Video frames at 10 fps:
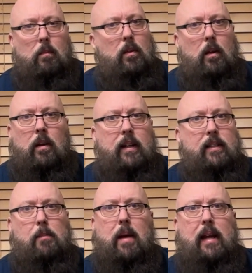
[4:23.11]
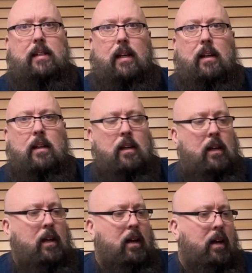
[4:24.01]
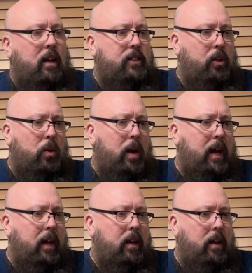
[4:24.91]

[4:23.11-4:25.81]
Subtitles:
them is amazing. It's great.